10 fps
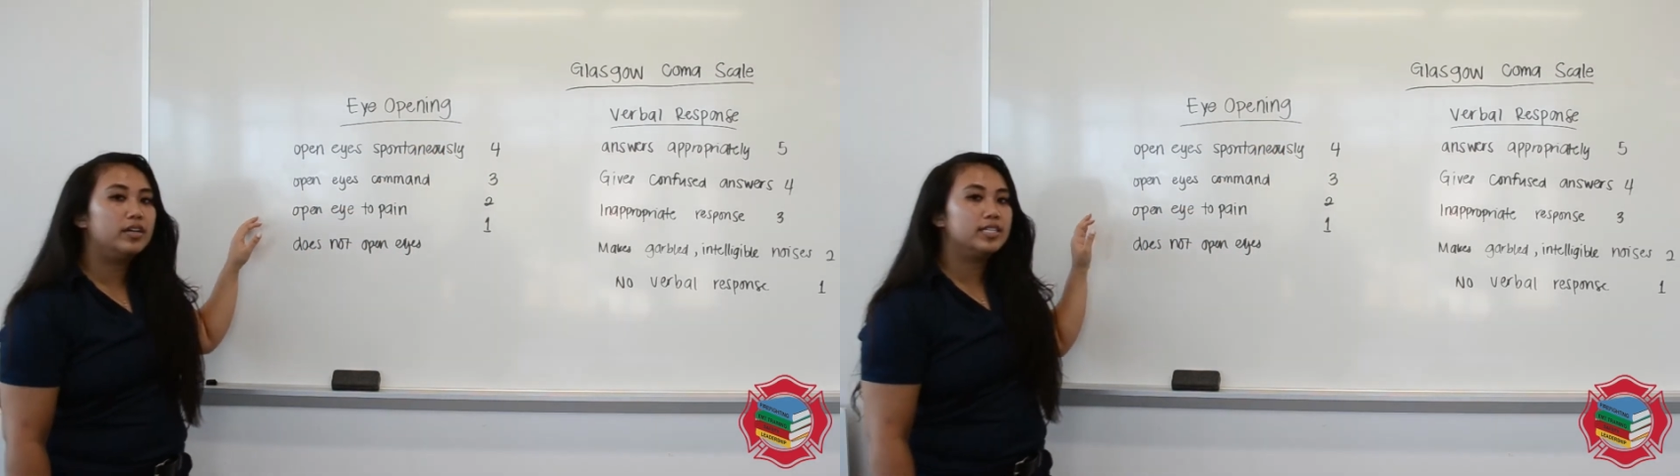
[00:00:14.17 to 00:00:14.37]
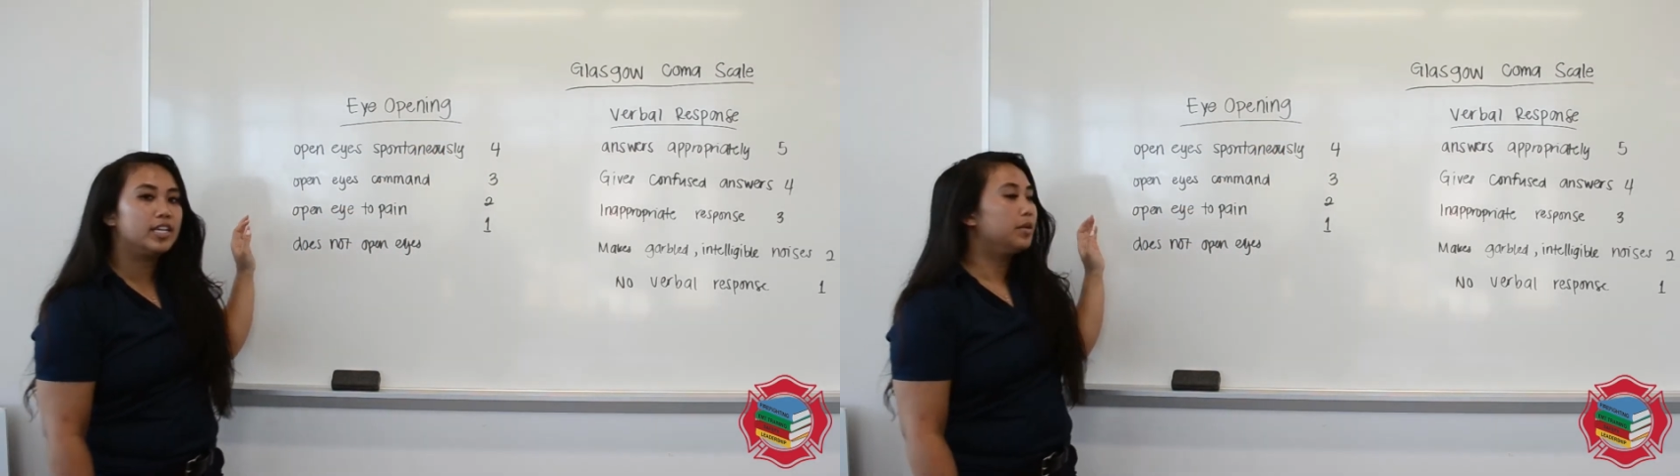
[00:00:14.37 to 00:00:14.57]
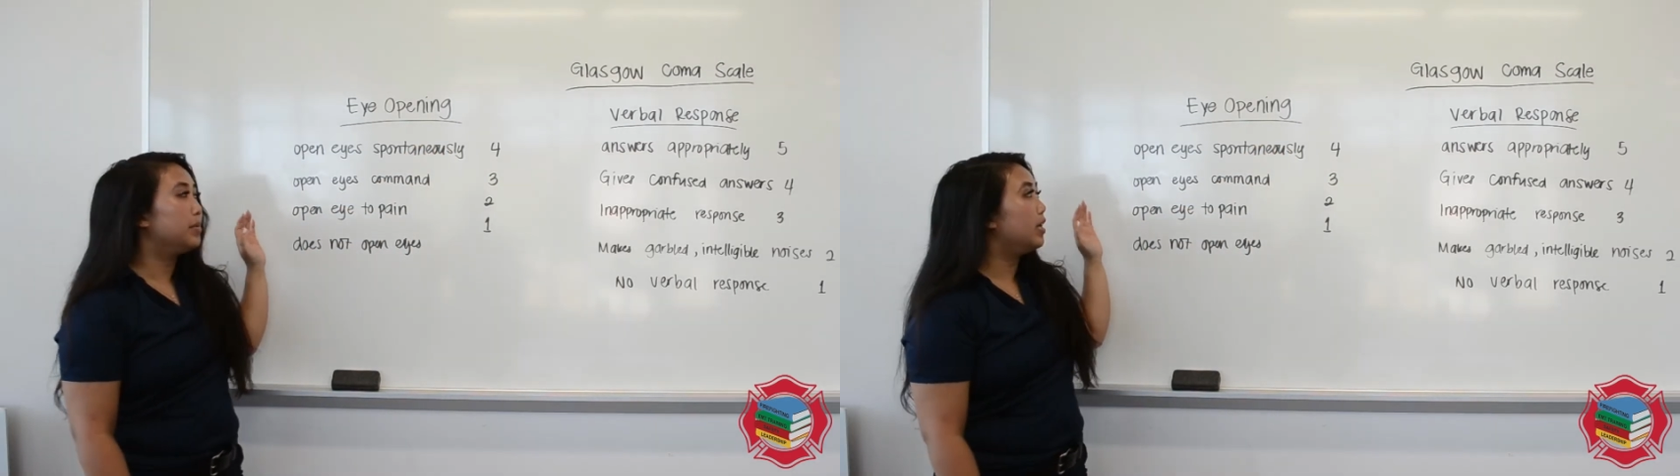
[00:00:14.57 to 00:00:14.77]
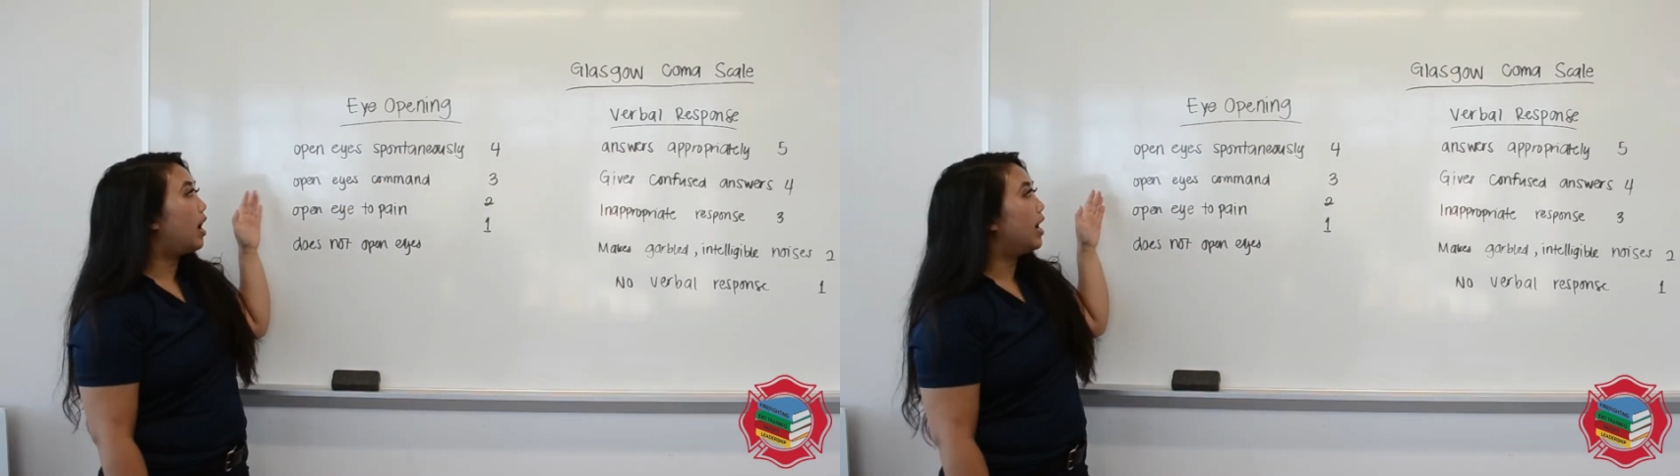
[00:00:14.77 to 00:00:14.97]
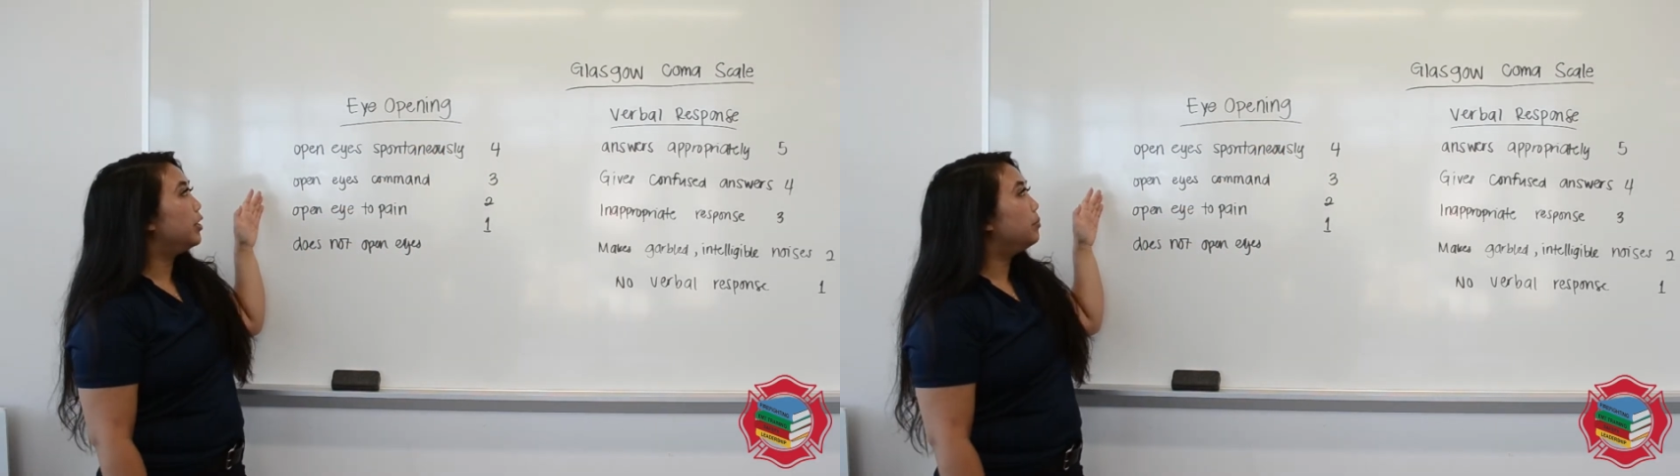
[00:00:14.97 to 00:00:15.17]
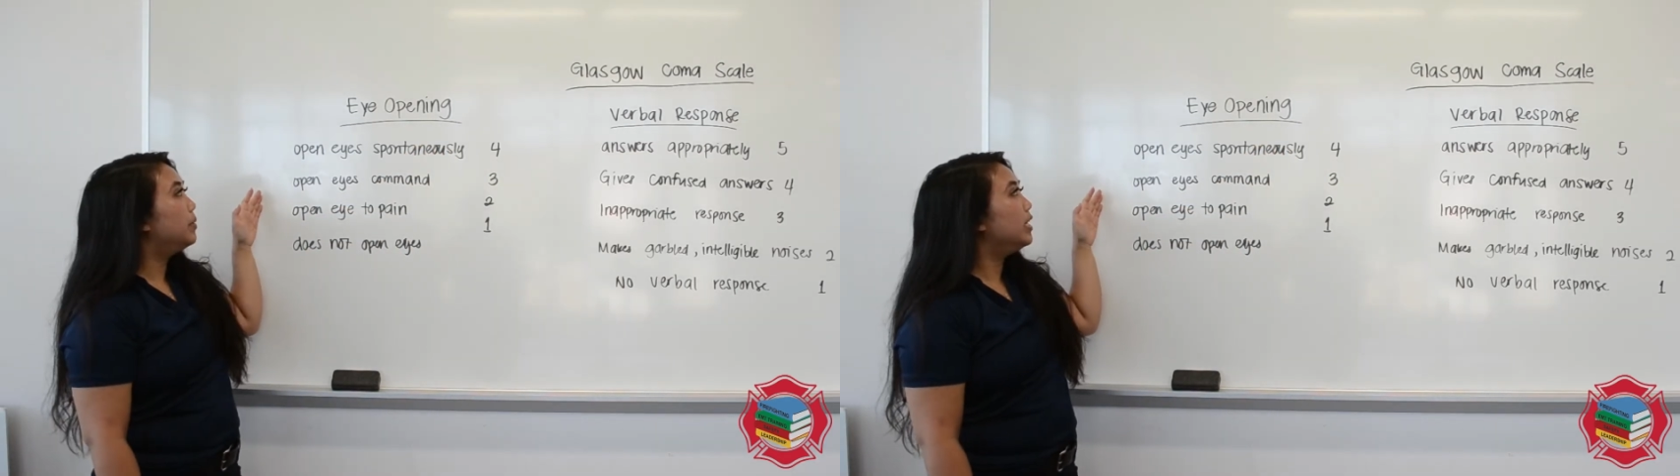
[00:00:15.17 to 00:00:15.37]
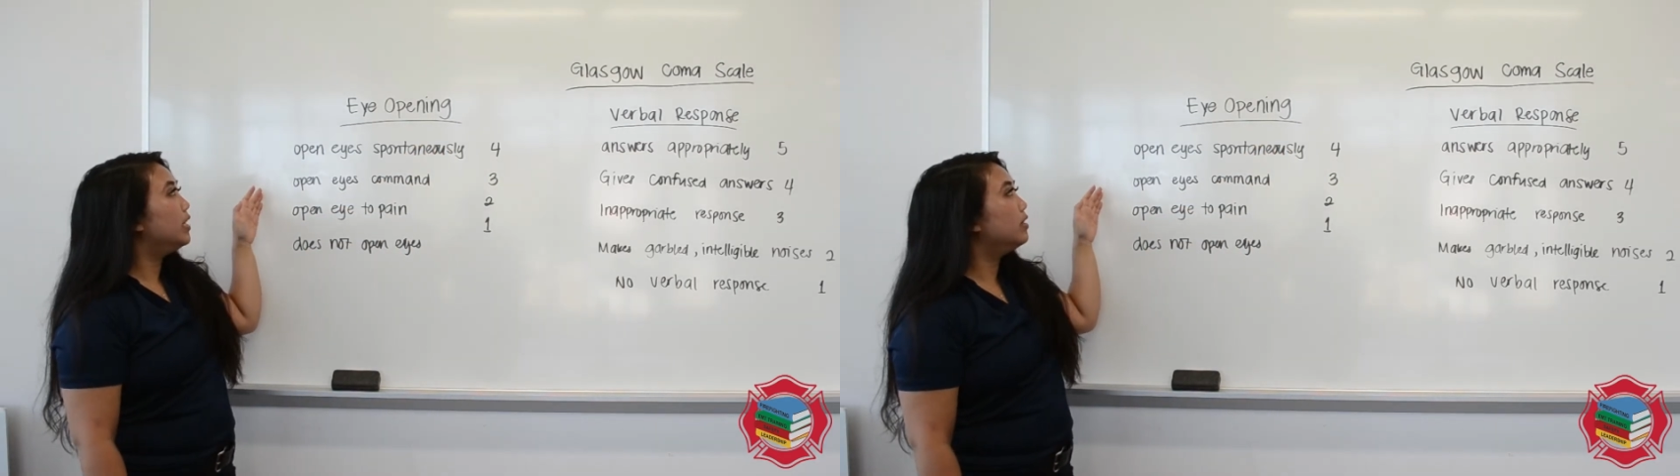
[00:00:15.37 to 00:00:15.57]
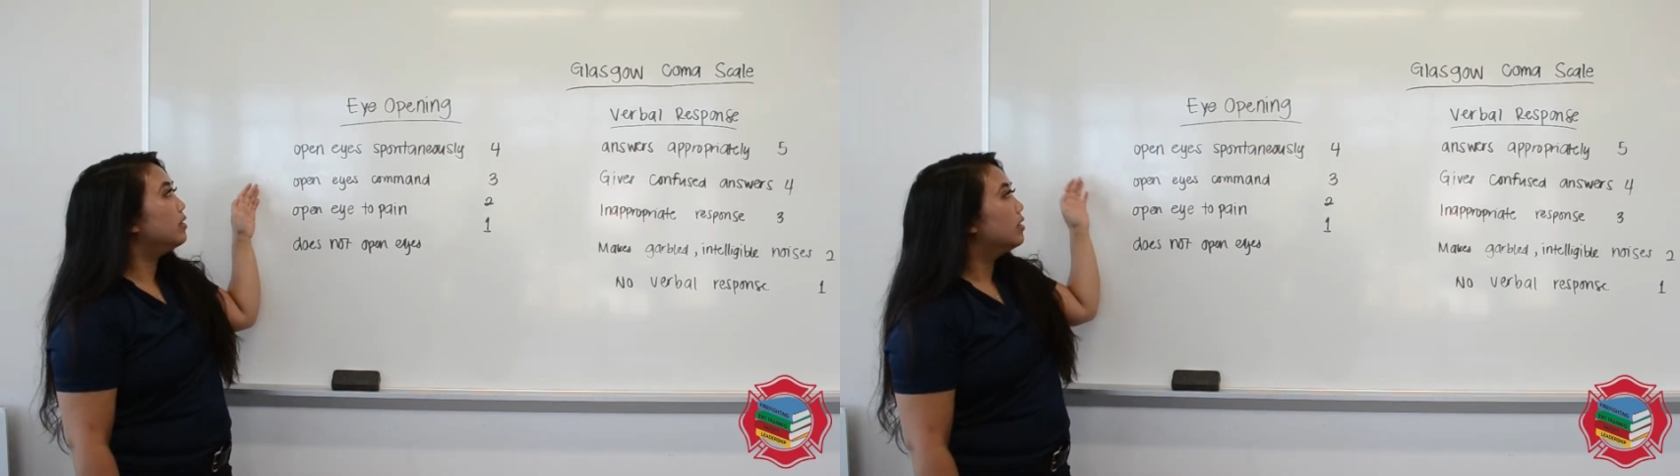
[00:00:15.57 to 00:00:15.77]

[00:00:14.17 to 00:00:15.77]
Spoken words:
is going to be eye-opening.